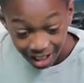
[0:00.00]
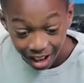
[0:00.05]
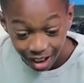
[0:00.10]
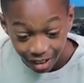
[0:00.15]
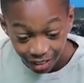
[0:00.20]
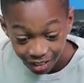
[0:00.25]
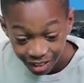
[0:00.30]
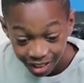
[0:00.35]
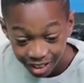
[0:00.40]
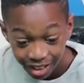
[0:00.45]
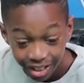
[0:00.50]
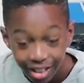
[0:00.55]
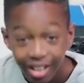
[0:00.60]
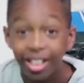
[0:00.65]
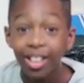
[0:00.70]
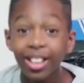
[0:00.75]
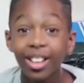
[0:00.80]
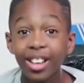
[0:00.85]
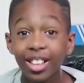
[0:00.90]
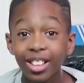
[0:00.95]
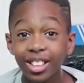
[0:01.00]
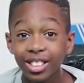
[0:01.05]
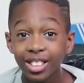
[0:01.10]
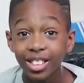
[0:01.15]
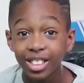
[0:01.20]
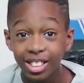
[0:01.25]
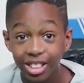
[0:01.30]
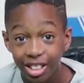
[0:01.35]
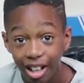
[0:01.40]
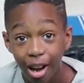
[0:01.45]
now.
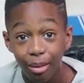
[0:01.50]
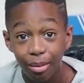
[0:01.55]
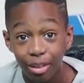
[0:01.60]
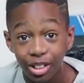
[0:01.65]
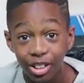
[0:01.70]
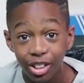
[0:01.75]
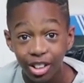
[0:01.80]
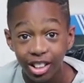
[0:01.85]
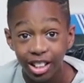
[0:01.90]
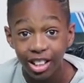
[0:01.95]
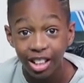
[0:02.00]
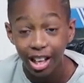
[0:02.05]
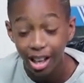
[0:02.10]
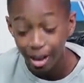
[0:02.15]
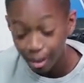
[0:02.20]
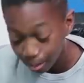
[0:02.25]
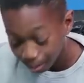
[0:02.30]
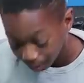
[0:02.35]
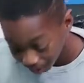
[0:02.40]
You see, I haven't done it yet,